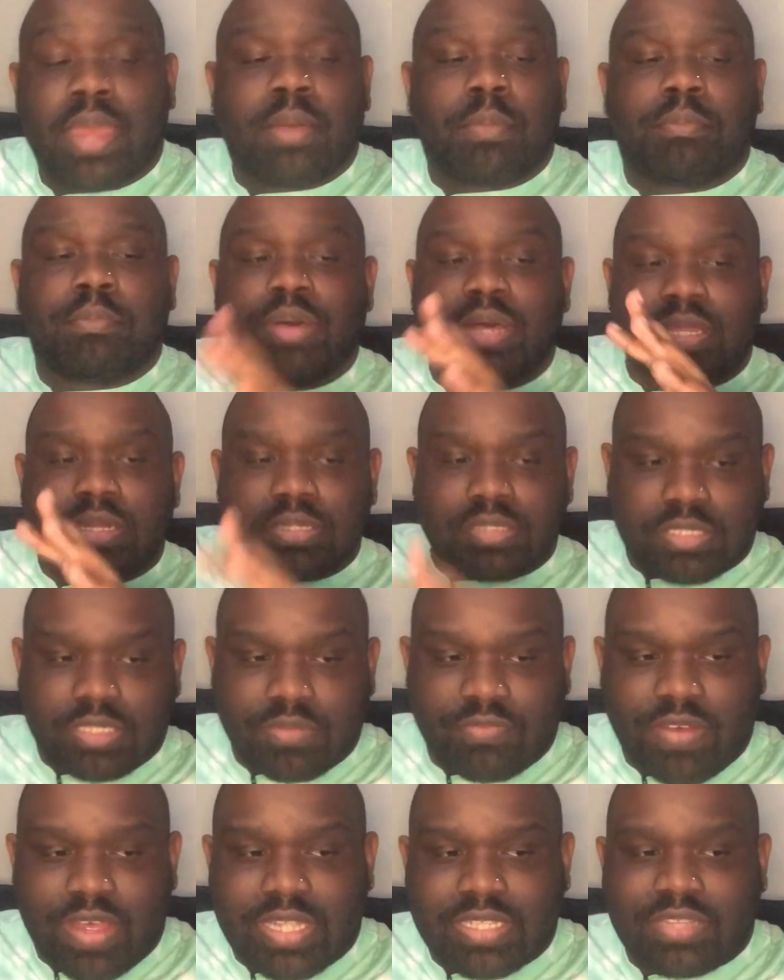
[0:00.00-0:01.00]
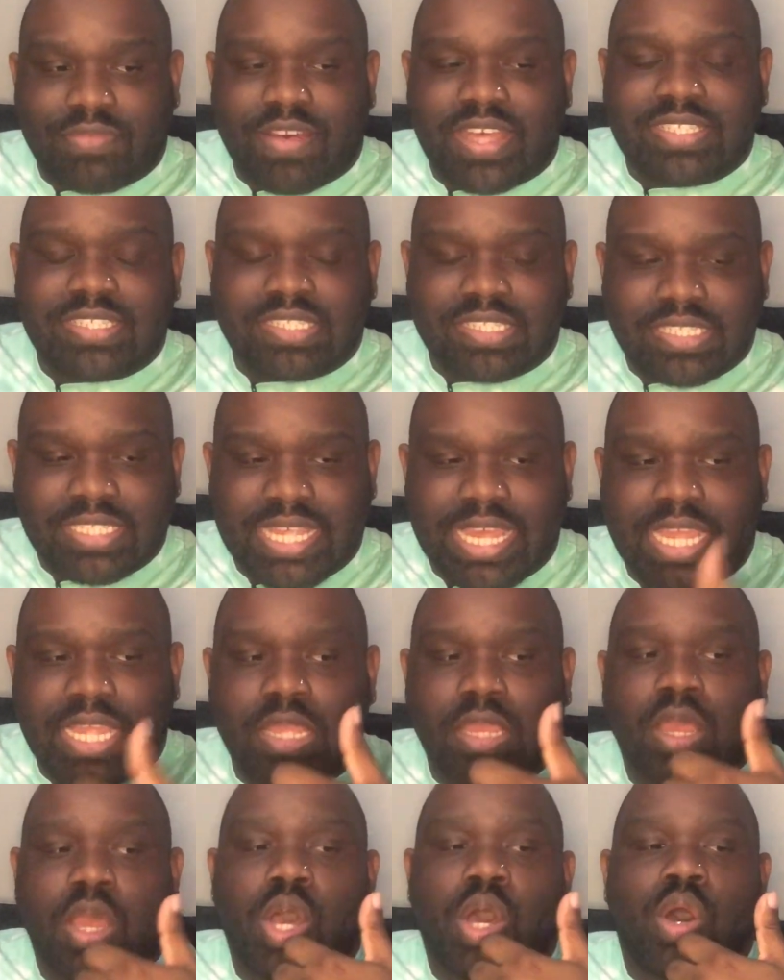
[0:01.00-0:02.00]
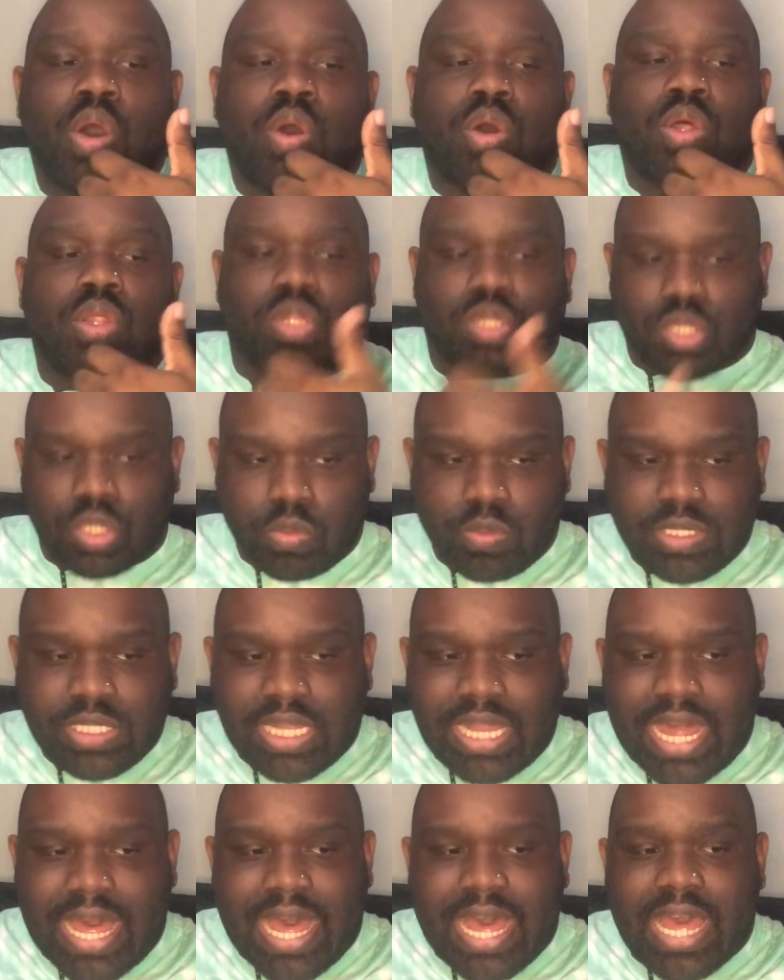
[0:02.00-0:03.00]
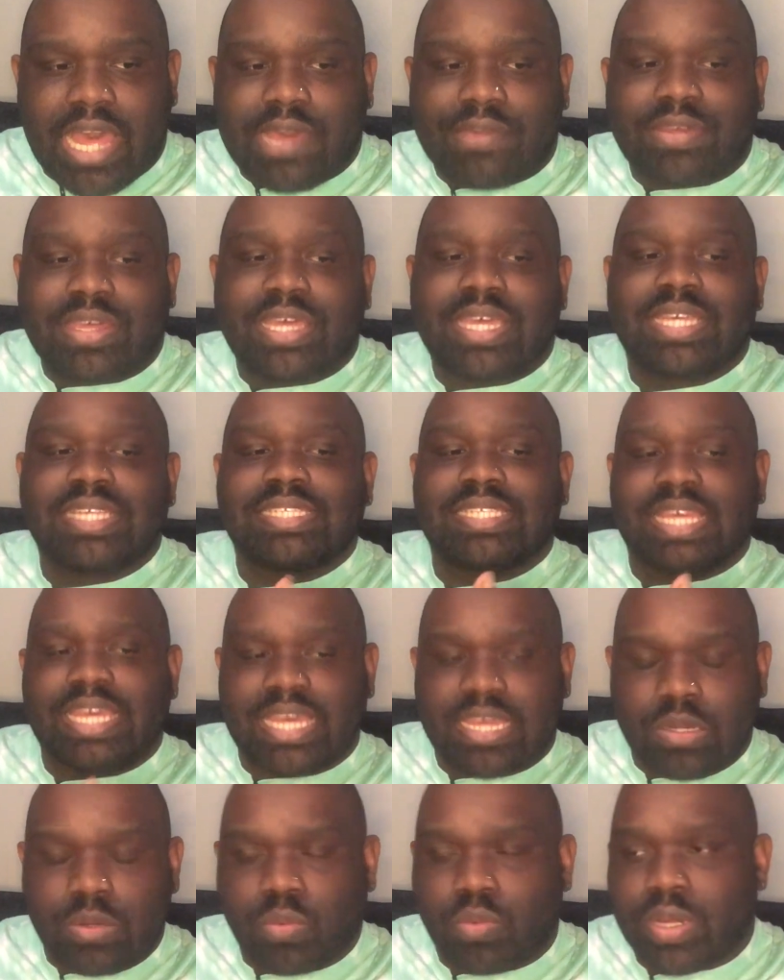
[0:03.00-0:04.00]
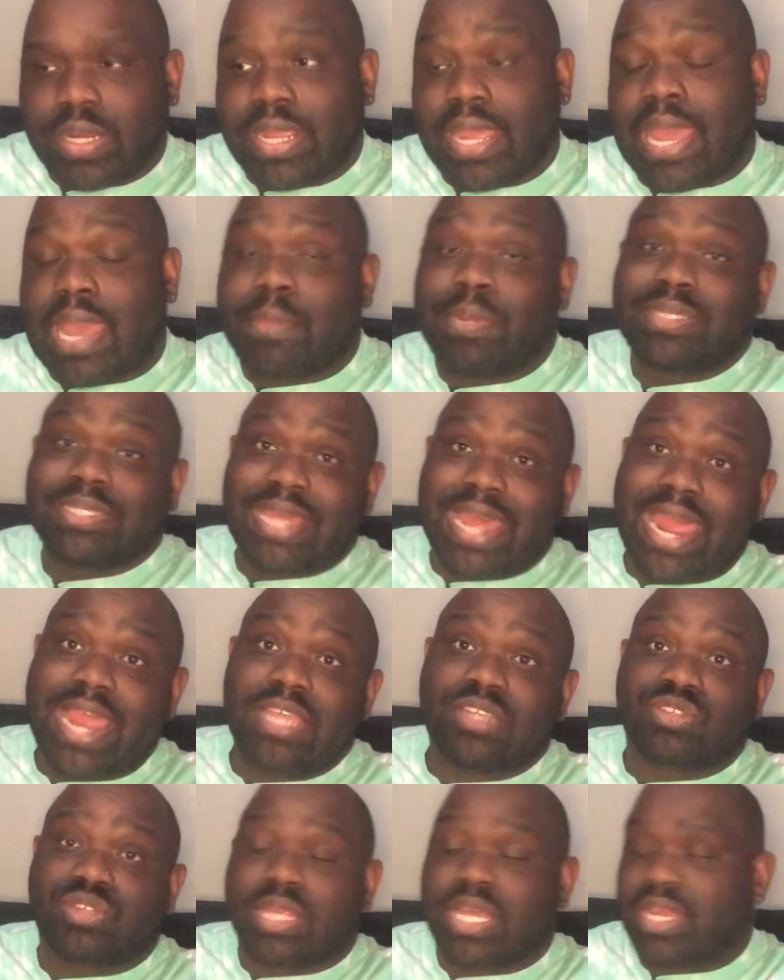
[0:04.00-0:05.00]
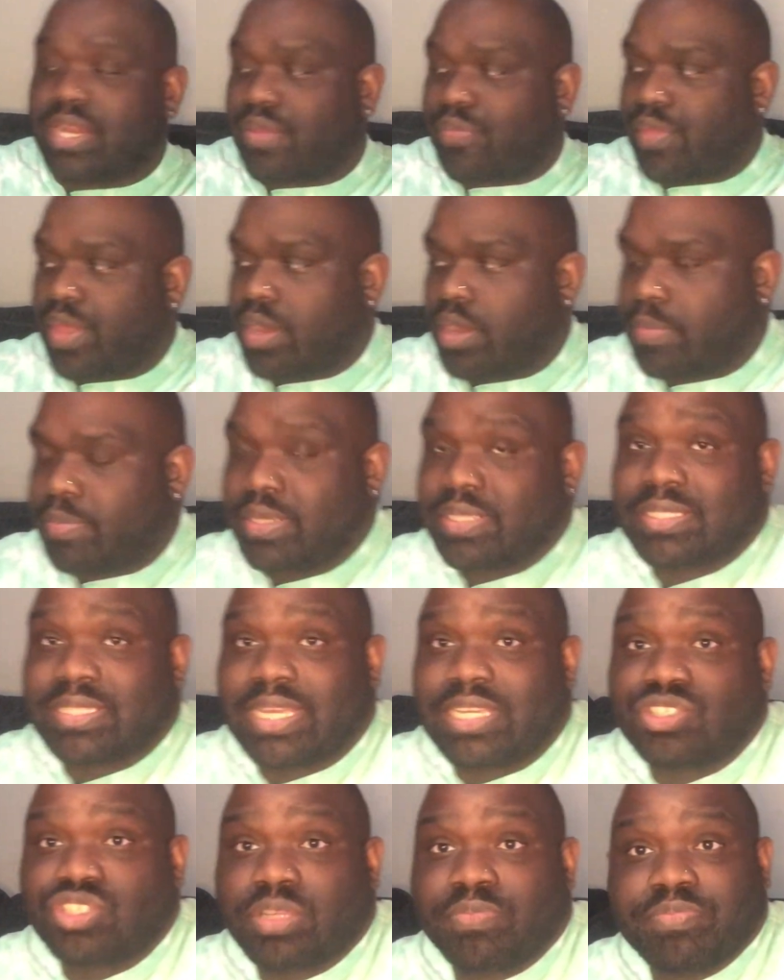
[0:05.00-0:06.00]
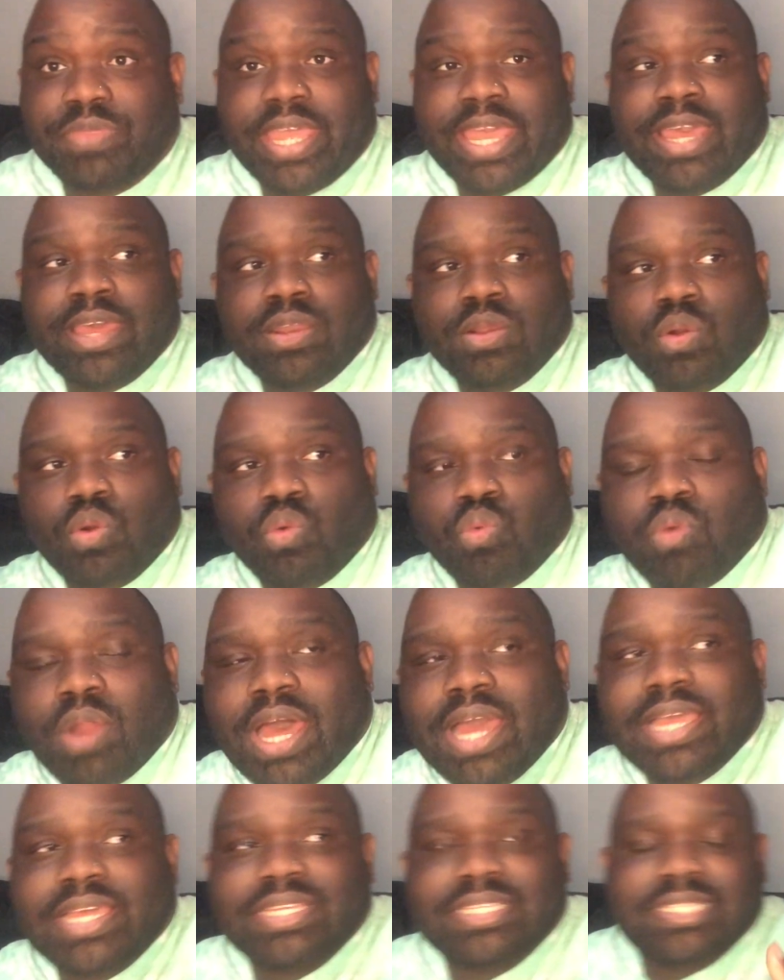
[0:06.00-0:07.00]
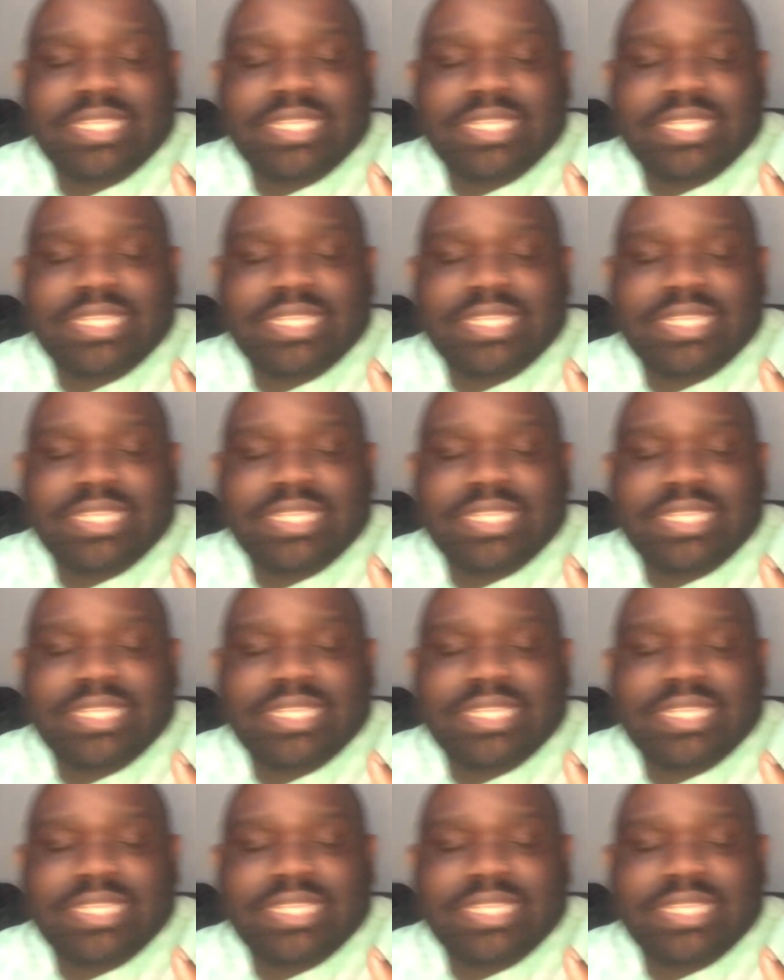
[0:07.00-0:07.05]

But suffice, suffice it to say, Lou is alive. He's in rehab. He's actually in a therapy session, and Rock is